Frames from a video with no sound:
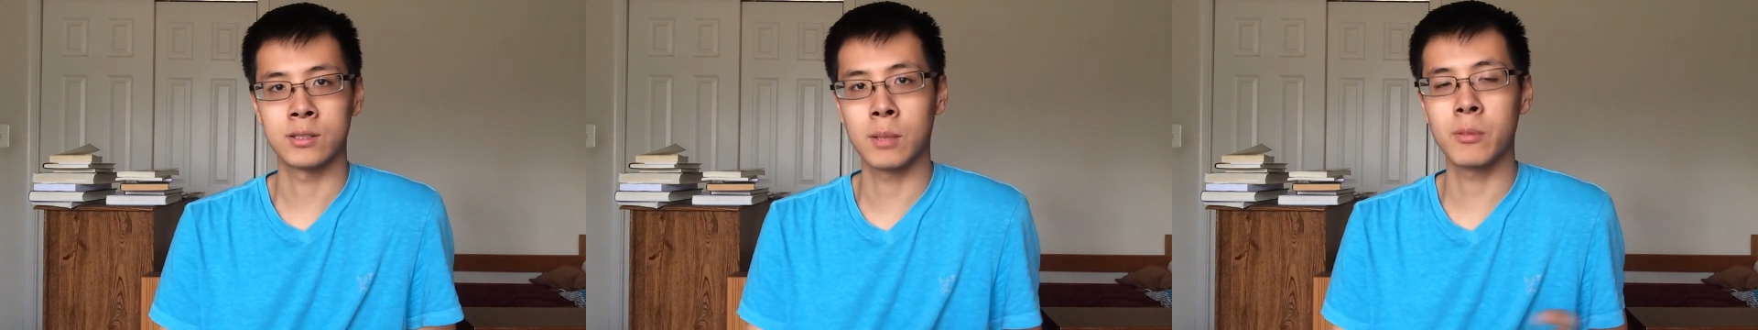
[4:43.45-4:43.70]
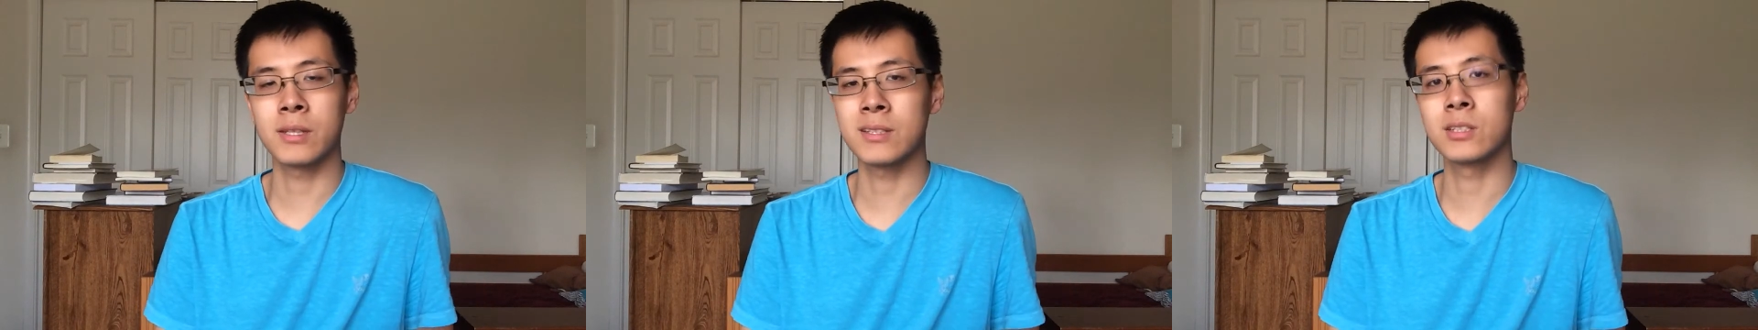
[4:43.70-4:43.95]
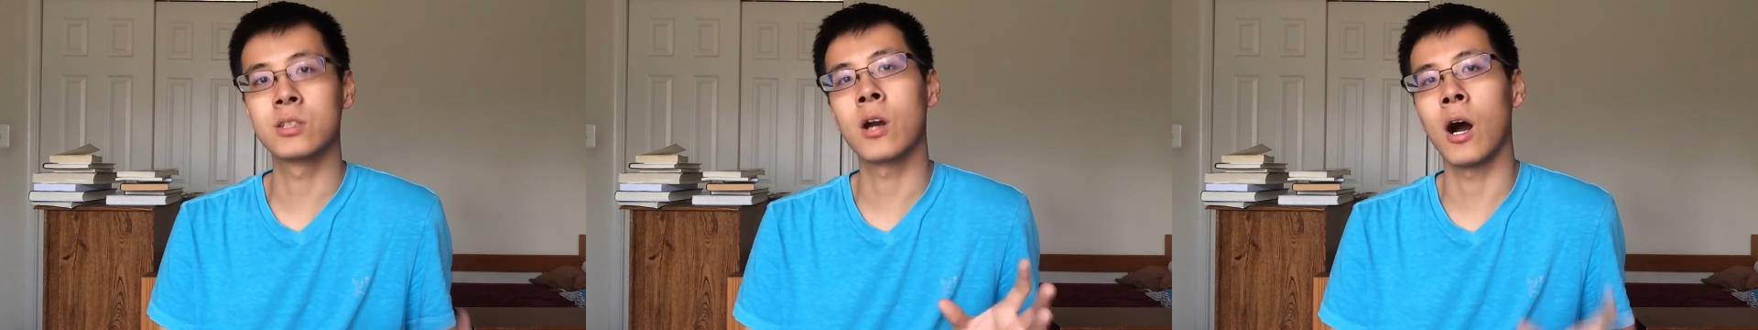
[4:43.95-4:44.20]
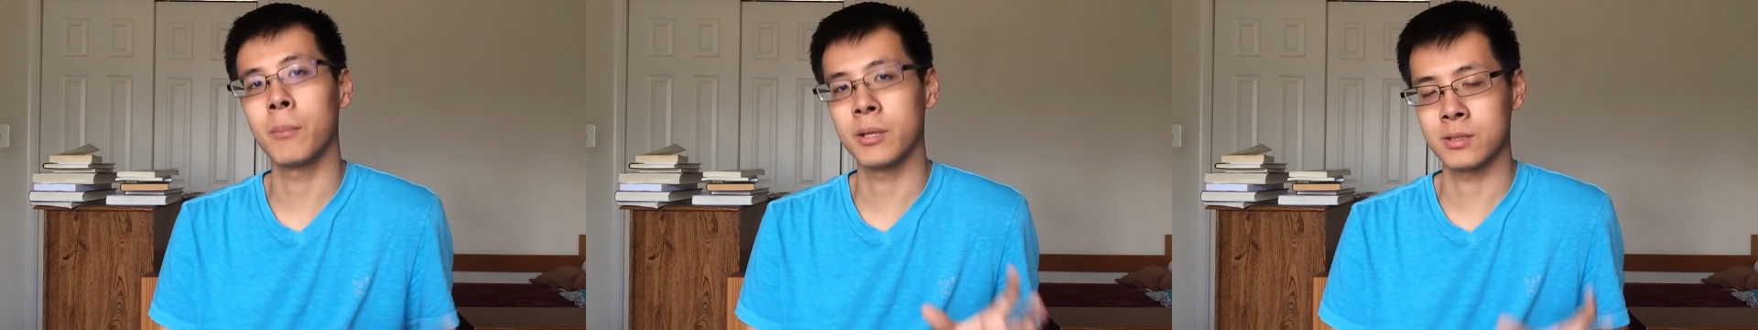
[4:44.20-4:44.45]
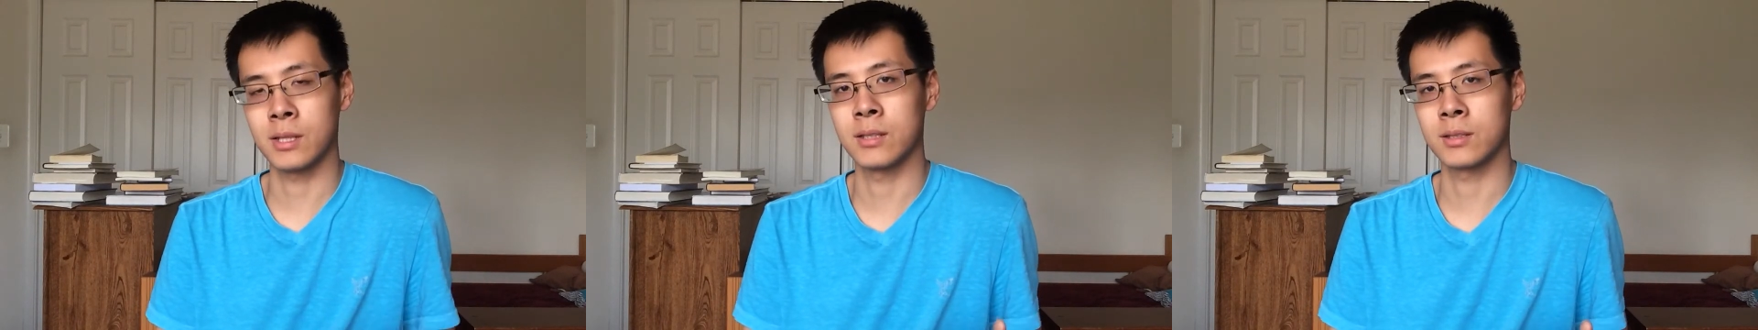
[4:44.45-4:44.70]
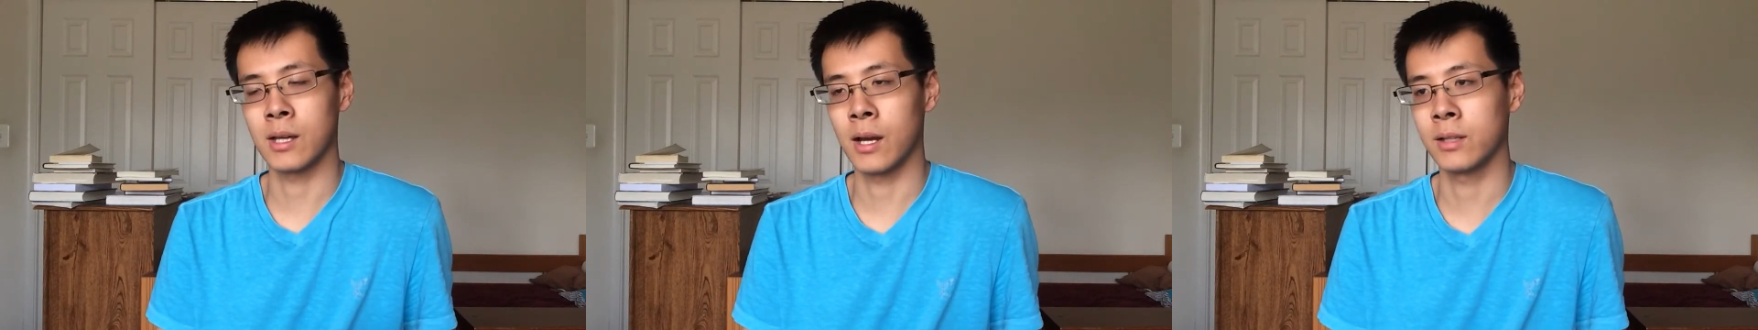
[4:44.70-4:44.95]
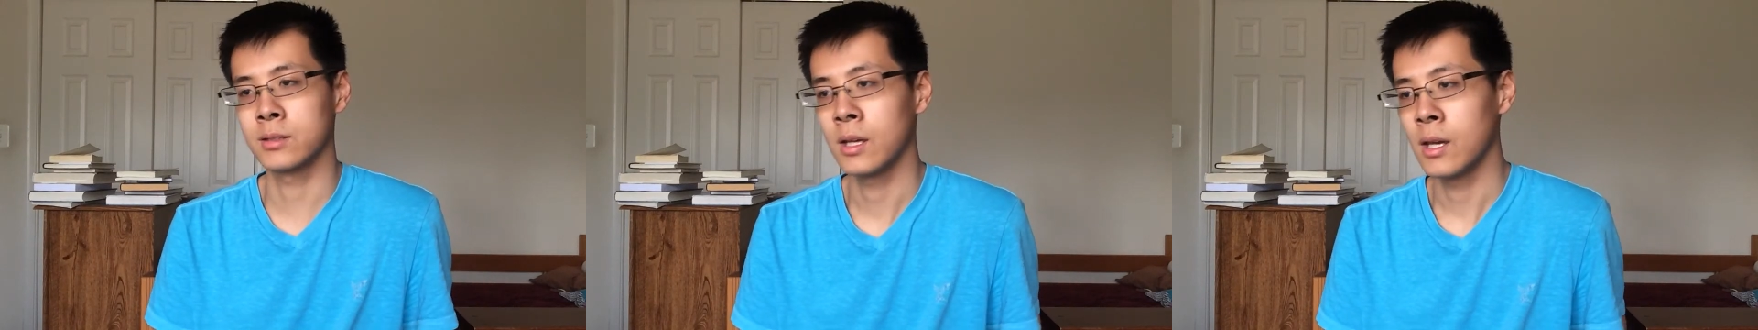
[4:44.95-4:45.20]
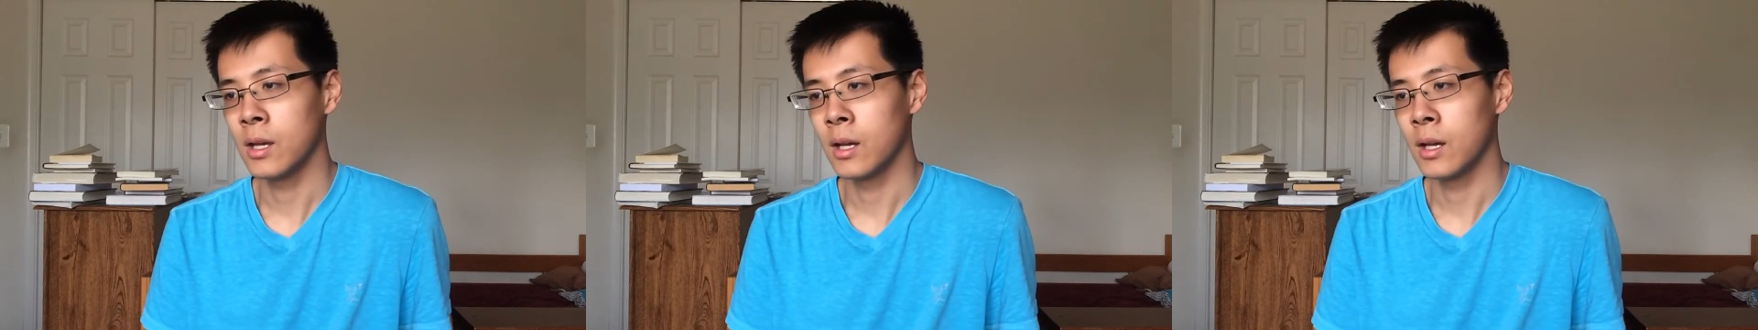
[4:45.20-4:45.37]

Some of this is common sense, guys.